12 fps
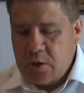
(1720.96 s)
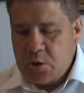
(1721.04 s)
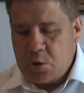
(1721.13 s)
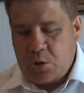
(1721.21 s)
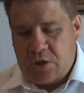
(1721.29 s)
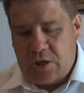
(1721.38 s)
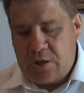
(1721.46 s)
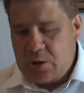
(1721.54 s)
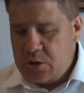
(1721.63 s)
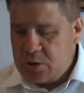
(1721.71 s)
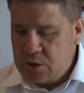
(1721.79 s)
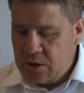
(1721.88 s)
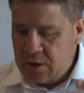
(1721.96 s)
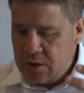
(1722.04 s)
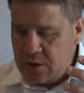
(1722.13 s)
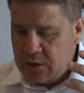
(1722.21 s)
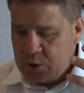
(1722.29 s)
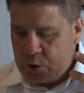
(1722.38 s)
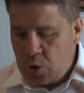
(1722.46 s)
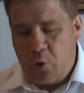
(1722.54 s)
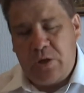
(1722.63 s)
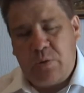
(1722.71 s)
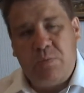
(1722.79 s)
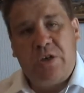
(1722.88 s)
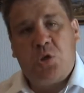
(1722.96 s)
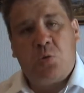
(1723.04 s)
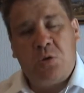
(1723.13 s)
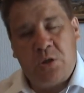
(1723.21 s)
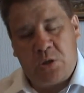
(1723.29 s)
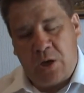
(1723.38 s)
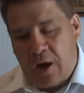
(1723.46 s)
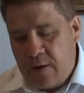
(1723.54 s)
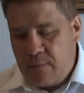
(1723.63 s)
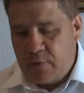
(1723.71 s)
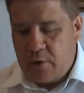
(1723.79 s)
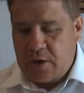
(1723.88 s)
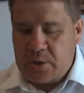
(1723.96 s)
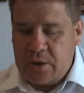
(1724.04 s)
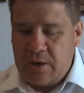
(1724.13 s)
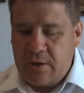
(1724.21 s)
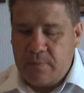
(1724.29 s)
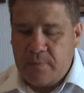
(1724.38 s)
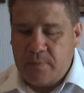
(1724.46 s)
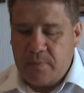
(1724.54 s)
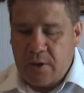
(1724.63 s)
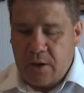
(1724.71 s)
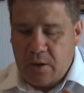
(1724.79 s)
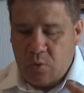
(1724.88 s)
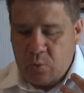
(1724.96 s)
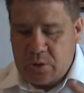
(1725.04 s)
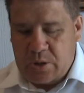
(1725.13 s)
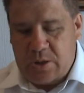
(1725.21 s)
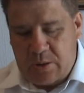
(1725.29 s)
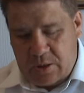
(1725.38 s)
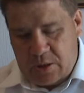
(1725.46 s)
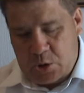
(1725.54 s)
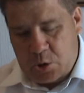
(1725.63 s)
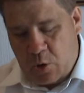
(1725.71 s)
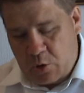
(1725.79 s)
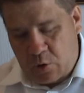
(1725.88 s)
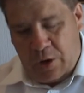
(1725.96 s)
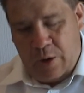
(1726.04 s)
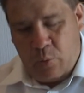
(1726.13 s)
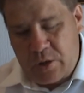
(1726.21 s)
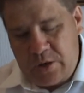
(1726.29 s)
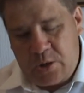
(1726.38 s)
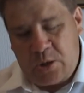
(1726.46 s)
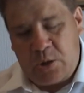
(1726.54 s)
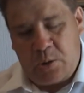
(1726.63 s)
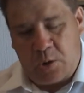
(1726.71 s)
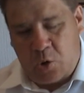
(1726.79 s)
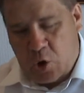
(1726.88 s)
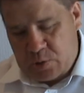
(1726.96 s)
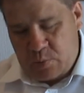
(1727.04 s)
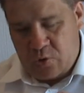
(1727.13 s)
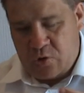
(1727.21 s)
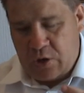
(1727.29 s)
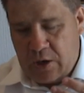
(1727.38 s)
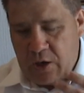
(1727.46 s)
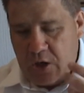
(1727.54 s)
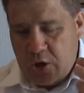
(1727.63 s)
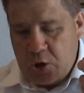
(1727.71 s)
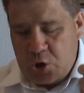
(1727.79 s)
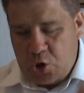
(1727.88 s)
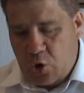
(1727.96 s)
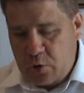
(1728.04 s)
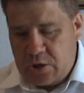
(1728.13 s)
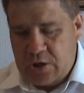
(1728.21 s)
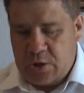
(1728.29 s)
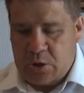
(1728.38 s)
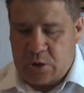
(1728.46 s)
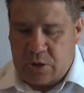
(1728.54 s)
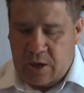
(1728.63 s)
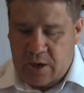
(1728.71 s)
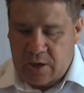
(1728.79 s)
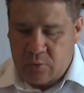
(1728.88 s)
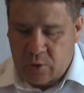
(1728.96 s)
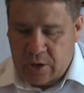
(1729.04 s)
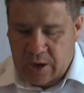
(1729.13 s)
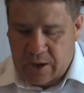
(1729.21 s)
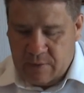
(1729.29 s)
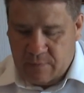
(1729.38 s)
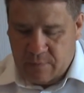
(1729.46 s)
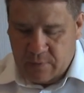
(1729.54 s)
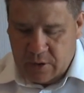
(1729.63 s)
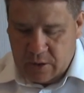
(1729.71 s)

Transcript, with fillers: So Jesus uh, saw his ministry as dying for our sin. We see the historical eyewitnesses and the Gospels show Jesus died. We have